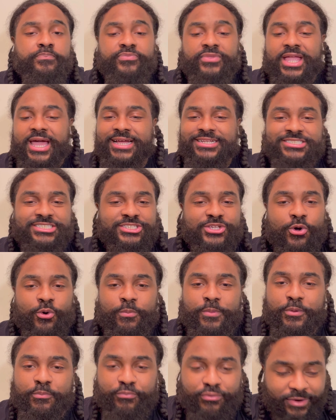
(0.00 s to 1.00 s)
I just hope
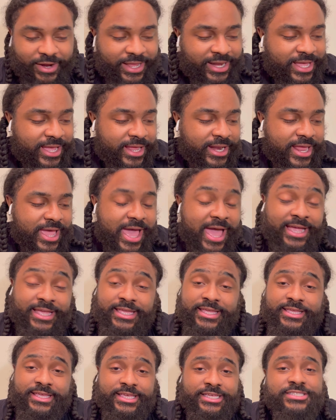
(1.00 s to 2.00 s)
and pray that I
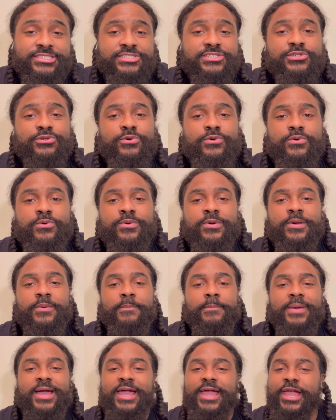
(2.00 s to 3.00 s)
can get to
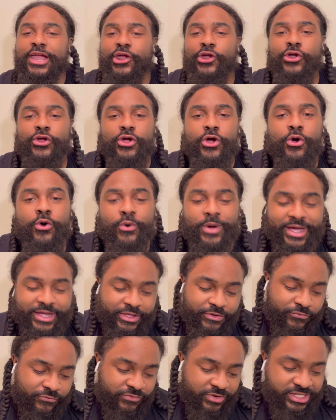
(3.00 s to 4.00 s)
my hair goal, I
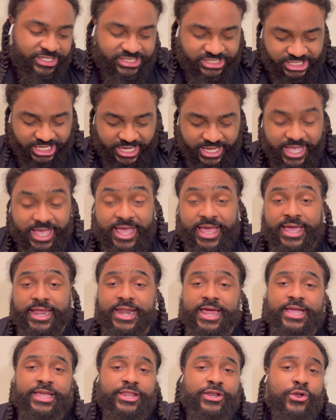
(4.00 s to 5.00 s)
can reach it, and
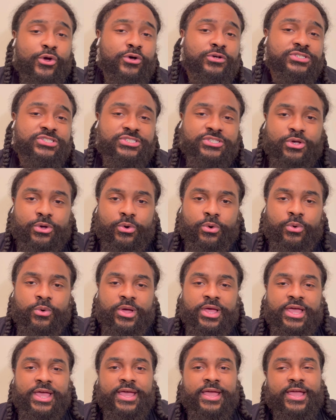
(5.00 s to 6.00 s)
I can also
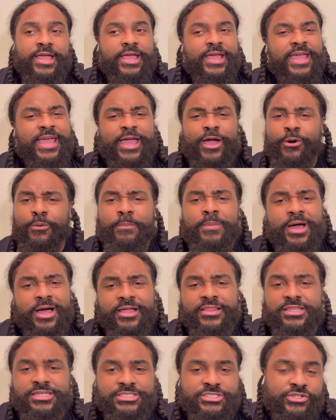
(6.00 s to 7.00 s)
help
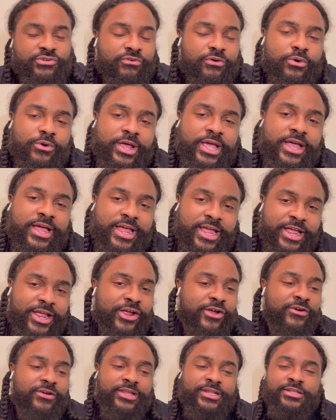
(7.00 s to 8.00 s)
others grow their
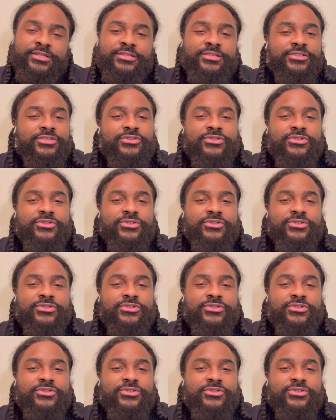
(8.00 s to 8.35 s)
hair and,